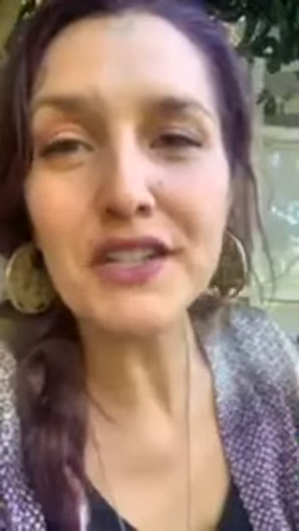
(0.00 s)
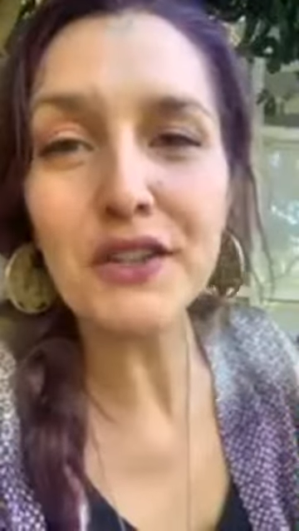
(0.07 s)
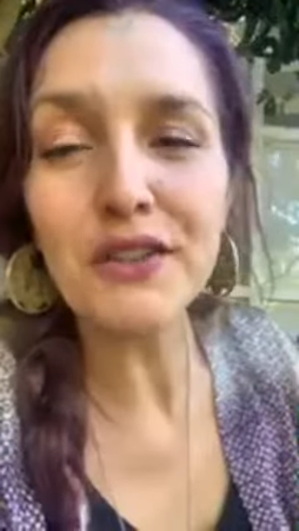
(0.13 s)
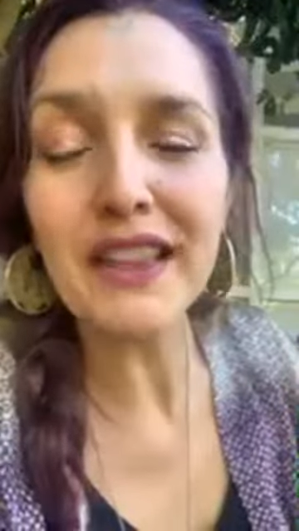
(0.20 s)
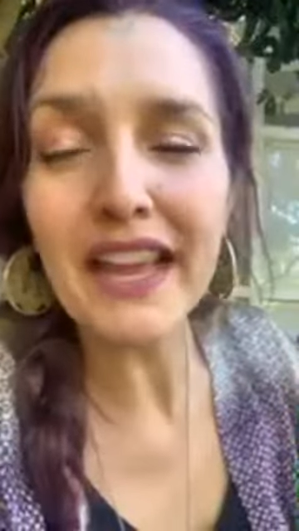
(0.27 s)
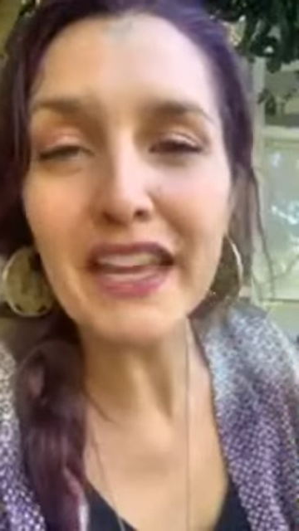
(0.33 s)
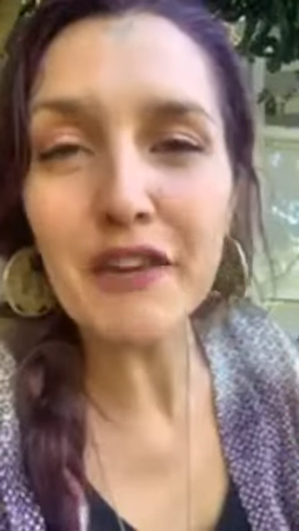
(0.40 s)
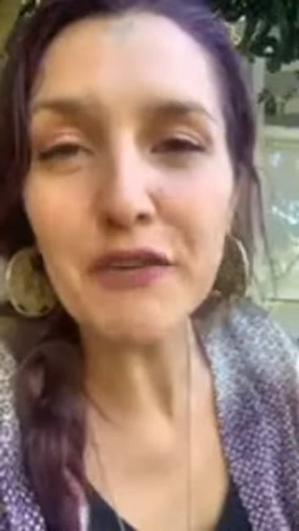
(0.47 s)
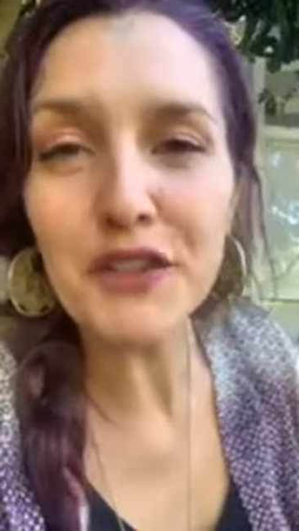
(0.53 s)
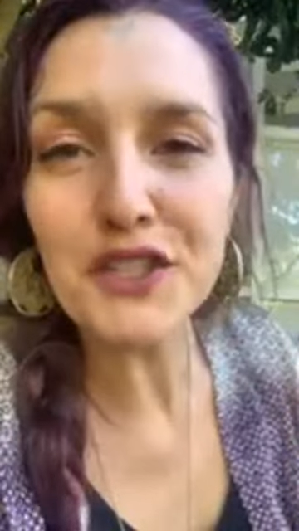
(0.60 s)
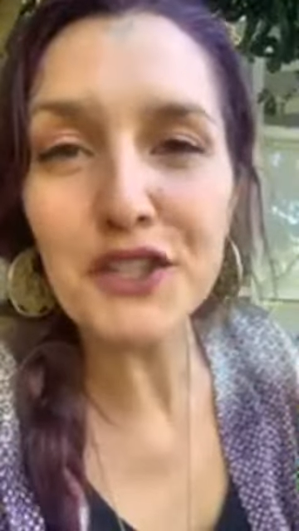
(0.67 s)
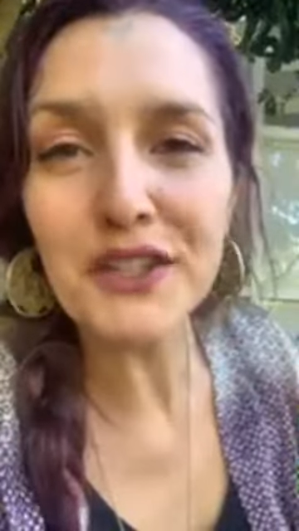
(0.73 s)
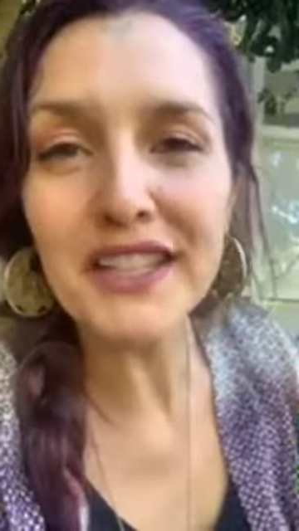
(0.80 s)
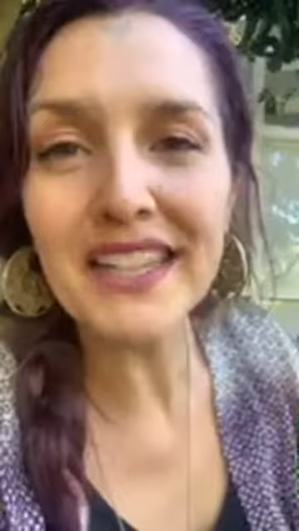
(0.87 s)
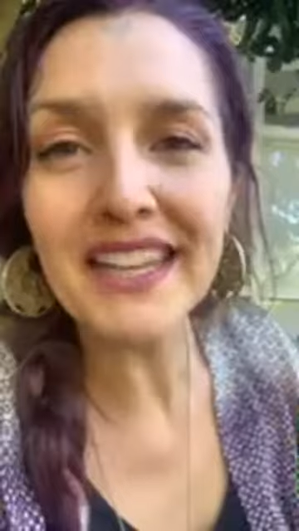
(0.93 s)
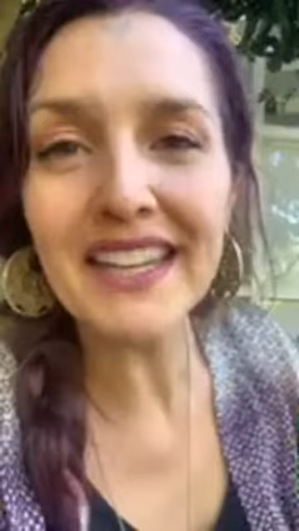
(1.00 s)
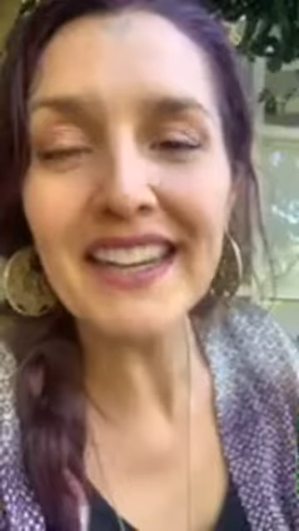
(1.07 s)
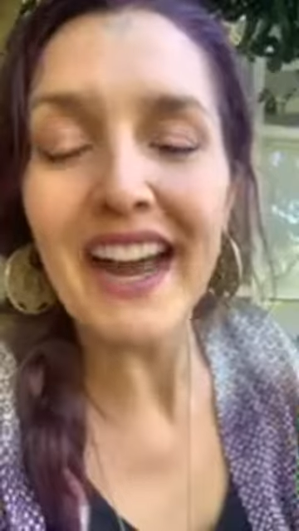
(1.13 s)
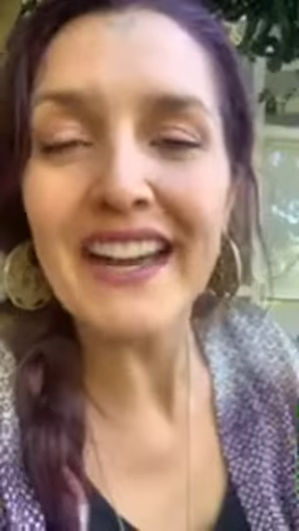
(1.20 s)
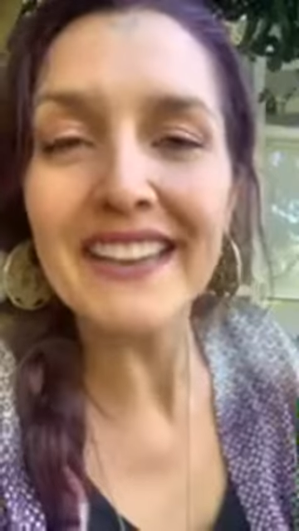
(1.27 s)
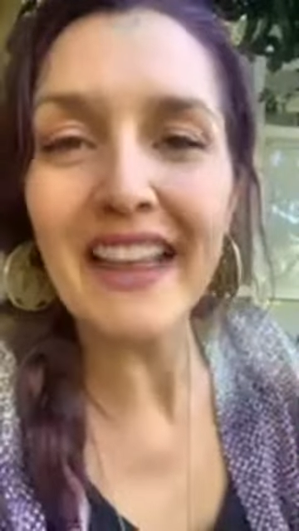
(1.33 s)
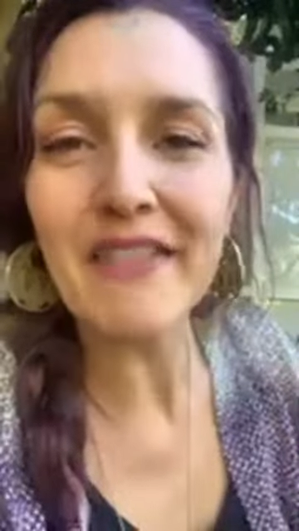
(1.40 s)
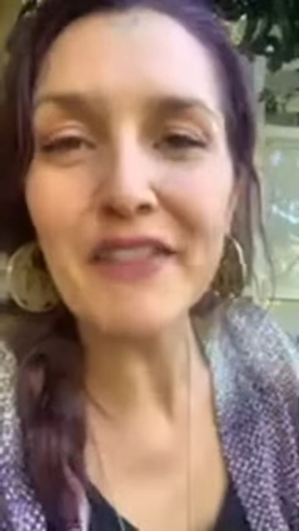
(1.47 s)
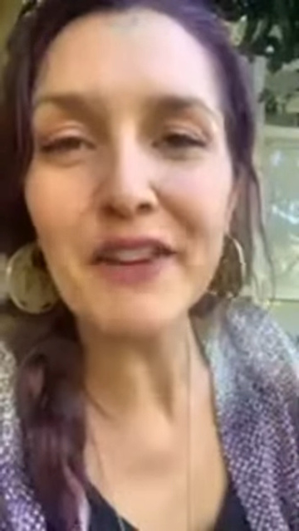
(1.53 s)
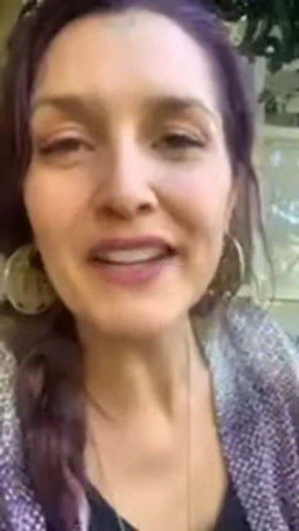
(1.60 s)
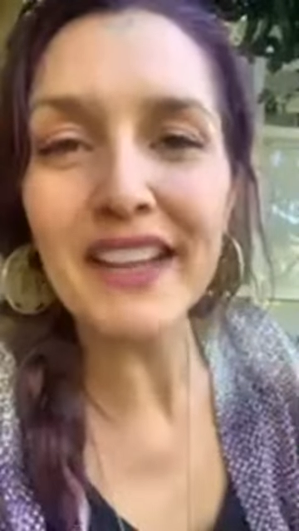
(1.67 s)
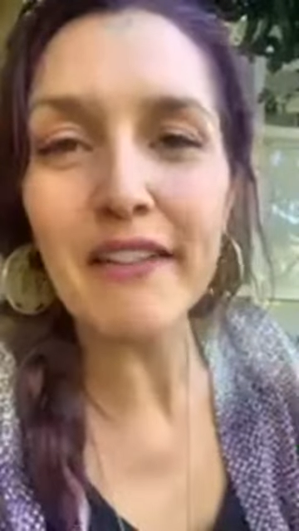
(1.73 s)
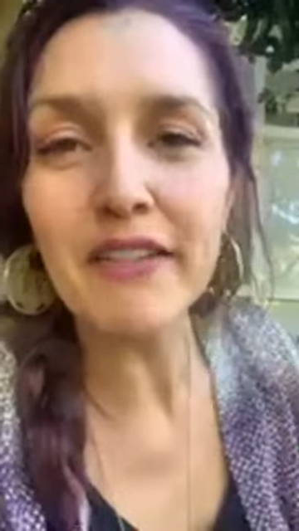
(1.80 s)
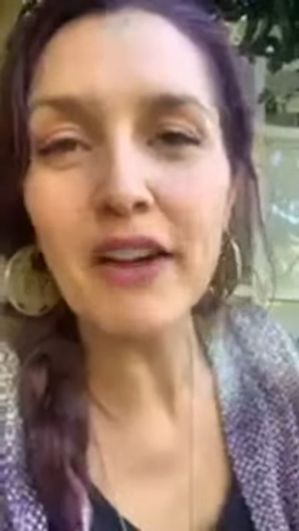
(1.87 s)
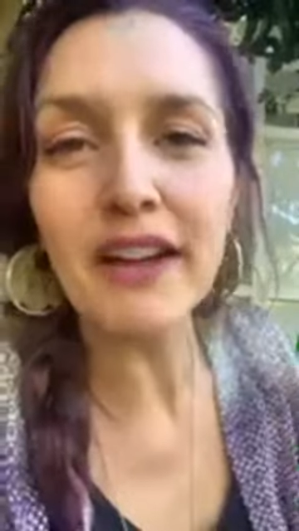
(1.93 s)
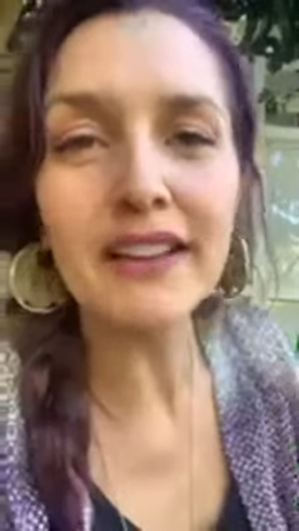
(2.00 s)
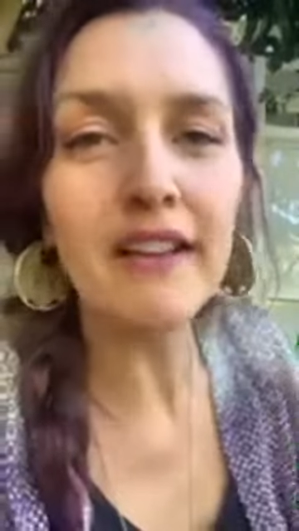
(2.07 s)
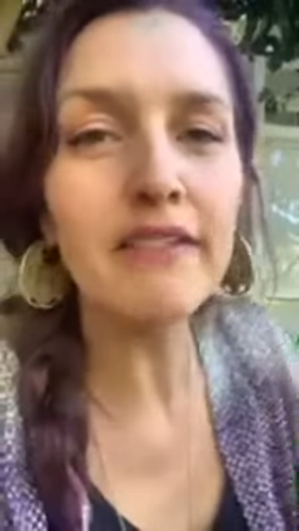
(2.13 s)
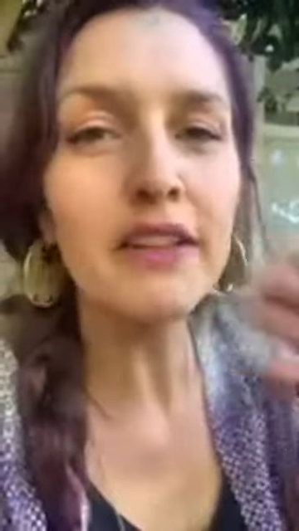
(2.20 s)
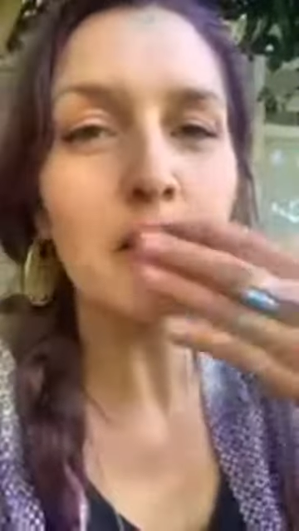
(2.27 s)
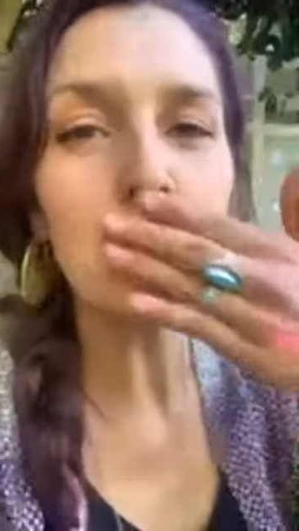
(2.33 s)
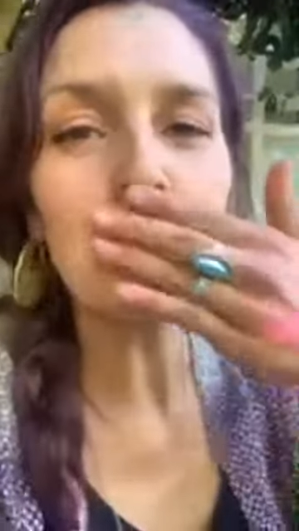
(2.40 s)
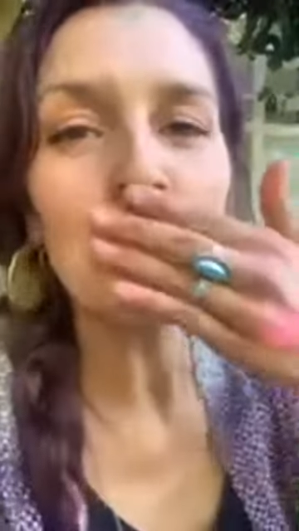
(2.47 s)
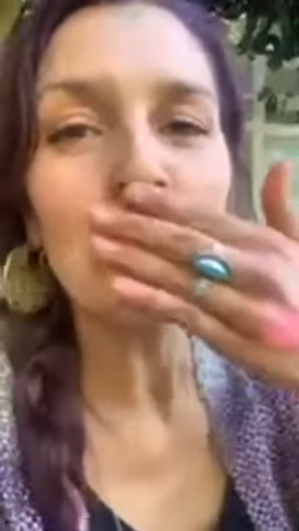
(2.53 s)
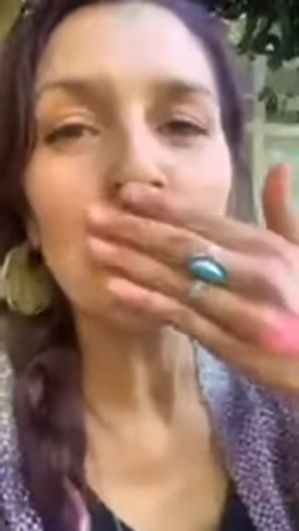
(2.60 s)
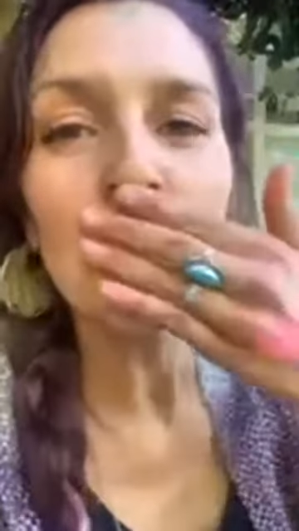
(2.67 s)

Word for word: So thank you for tuning in. I love you. I love you. I love you.